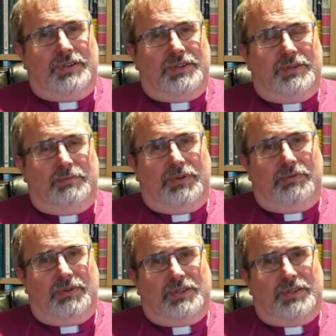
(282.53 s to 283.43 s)
simply
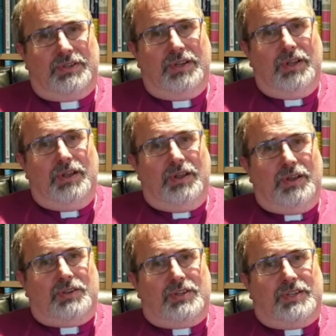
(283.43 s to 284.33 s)
written
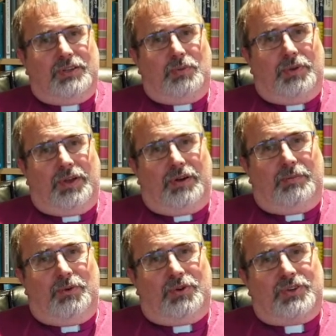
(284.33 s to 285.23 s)
to deal with our
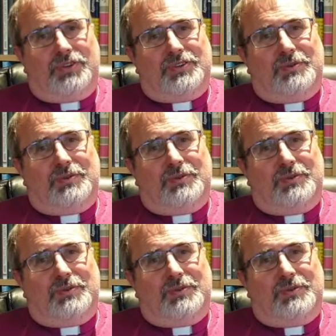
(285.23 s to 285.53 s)
emotions.